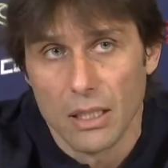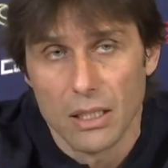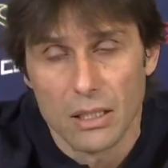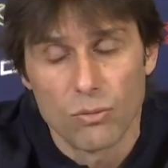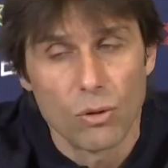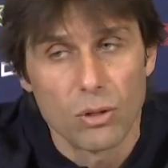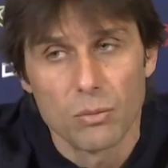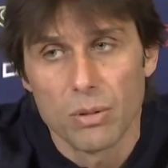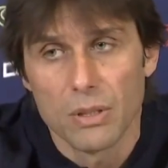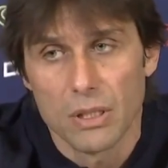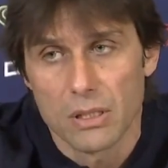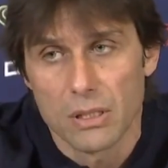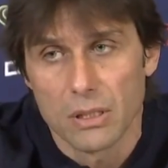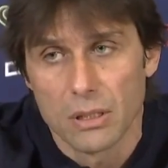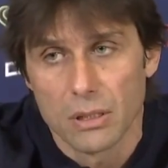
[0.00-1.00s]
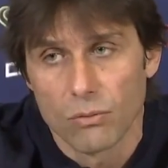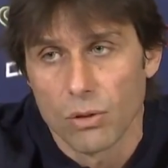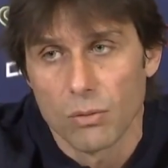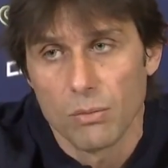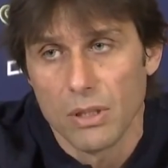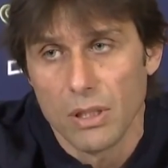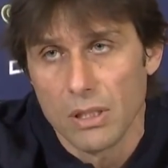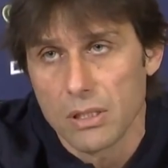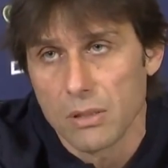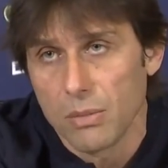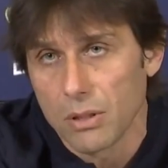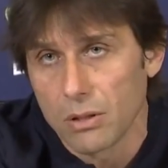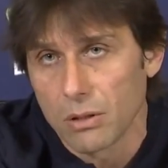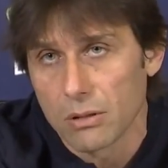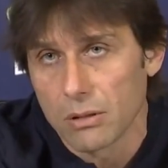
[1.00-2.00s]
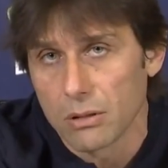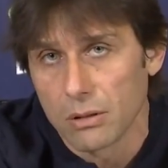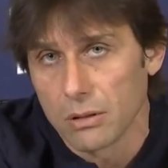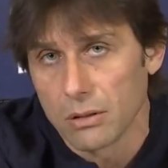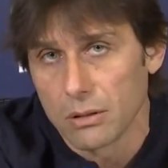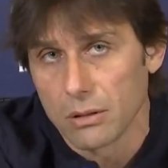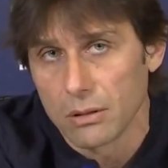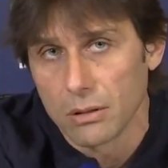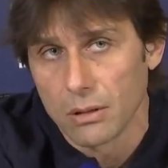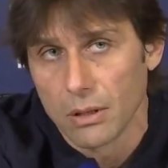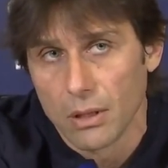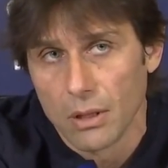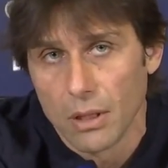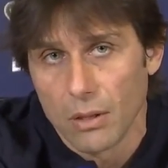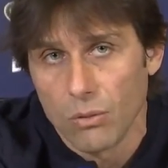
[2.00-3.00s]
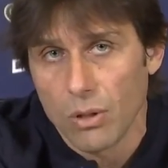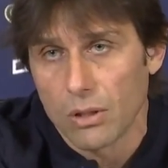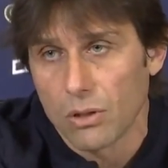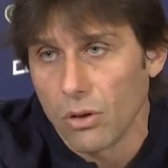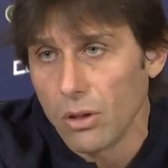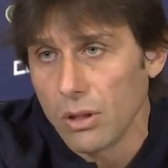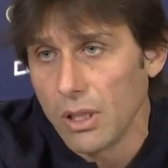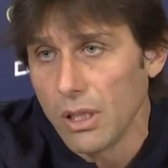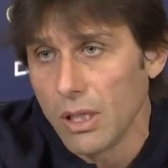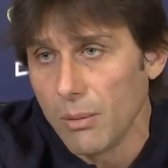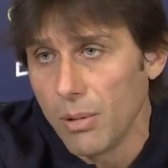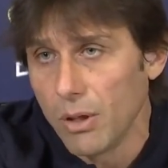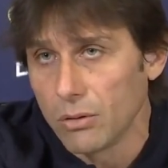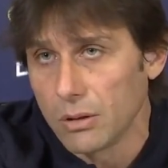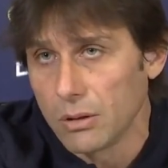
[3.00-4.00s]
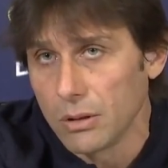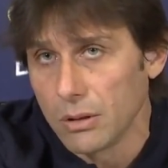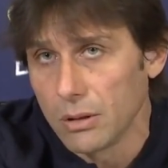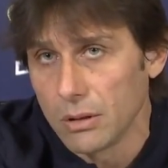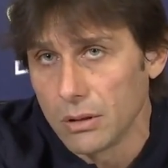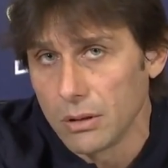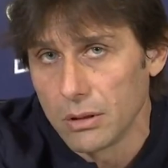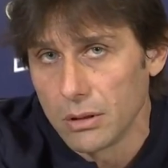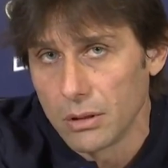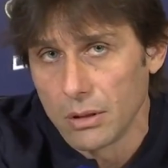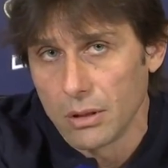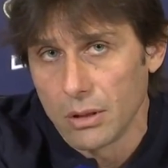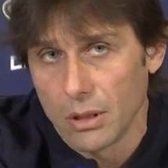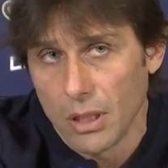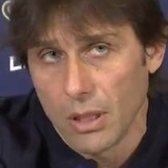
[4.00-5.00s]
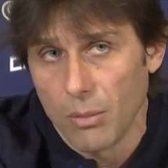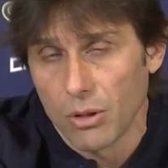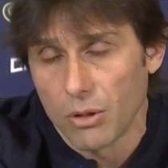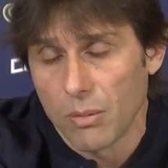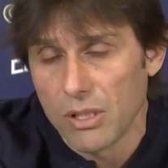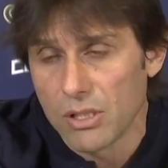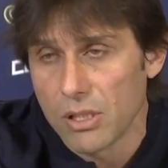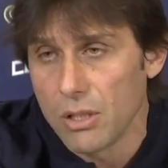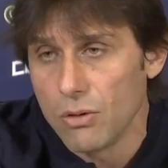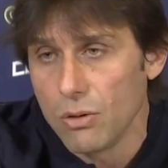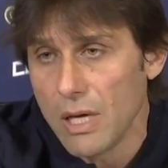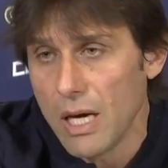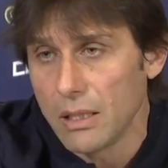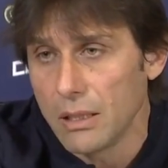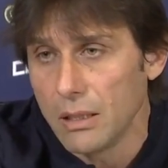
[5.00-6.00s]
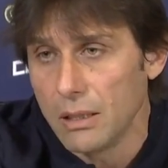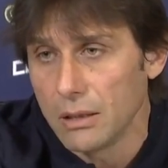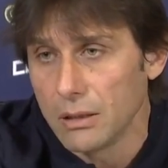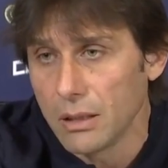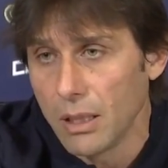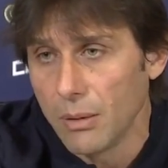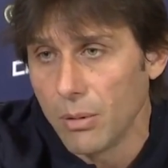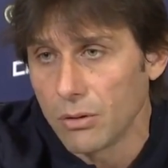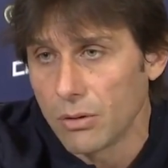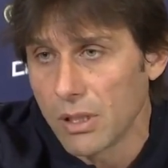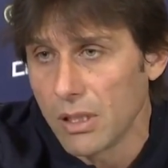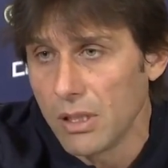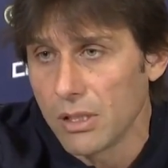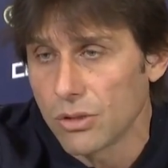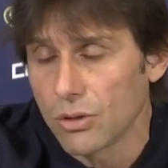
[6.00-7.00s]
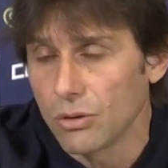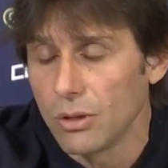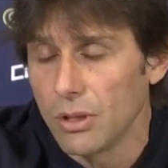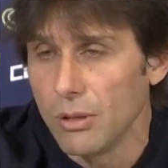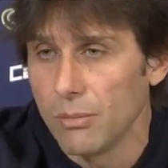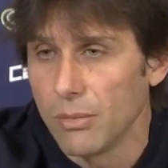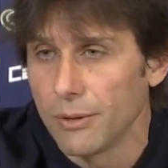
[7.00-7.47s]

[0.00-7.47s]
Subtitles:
it won't be easy. Won't be easy because you are talking about Manchester United, about a really strong team.